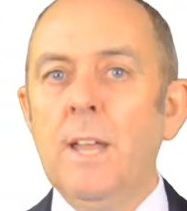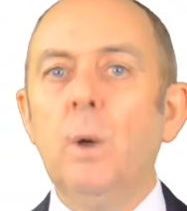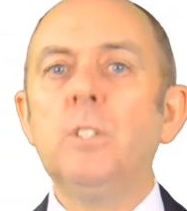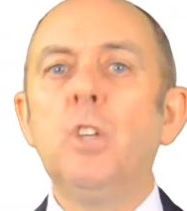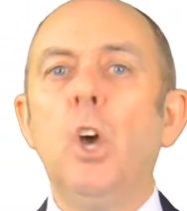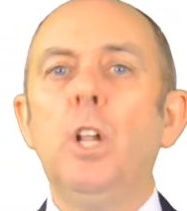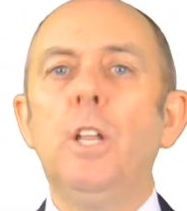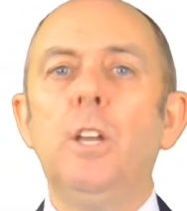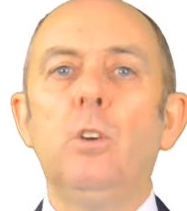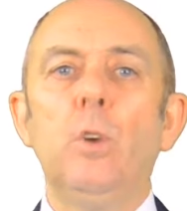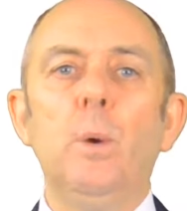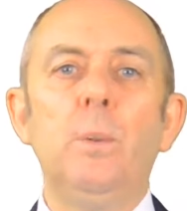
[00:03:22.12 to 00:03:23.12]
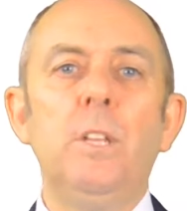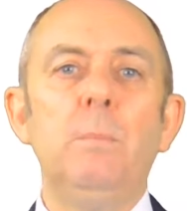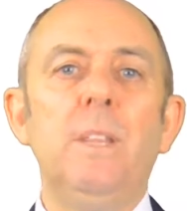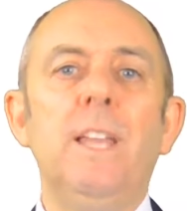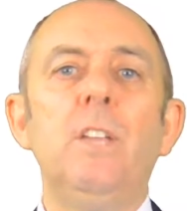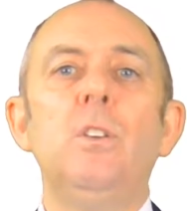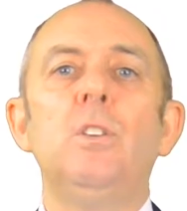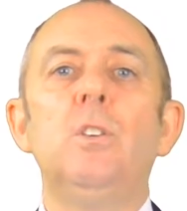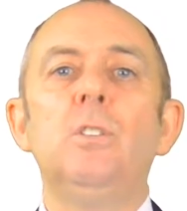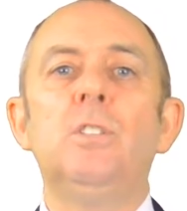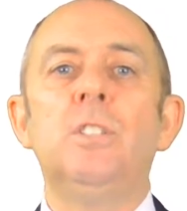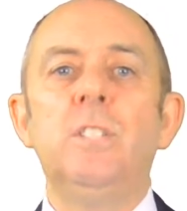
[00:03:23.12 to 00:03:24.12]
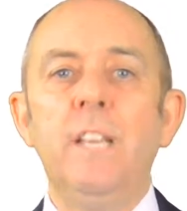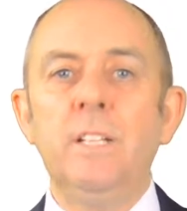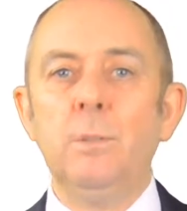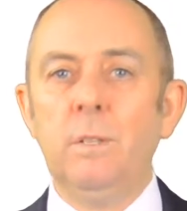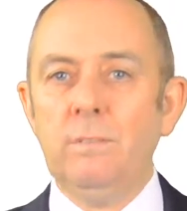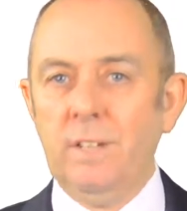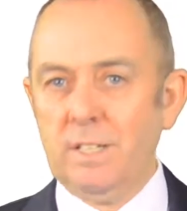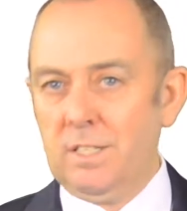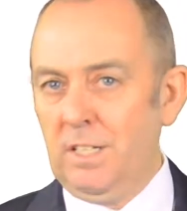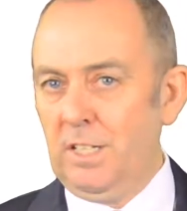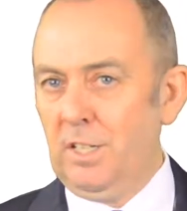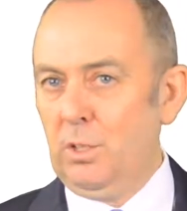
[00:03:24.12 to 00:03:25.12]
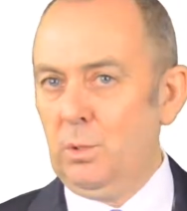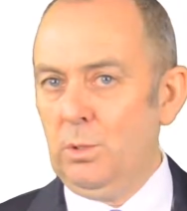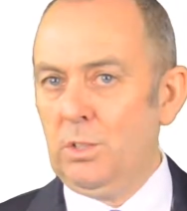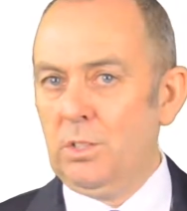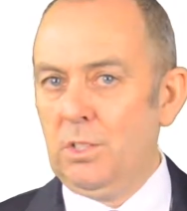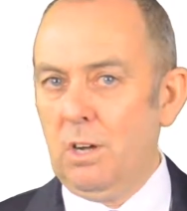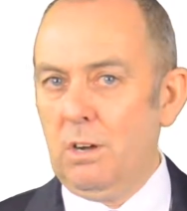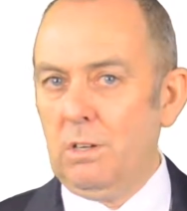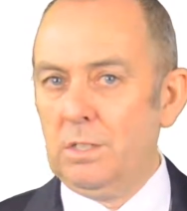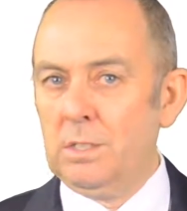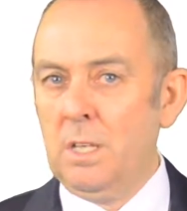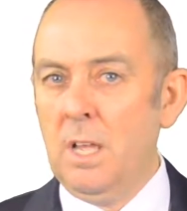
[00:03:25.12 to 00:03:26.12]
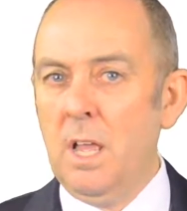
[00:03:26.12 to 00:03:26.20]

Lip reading: Now, I totally agree with him in that you should stick to investing in good stocks.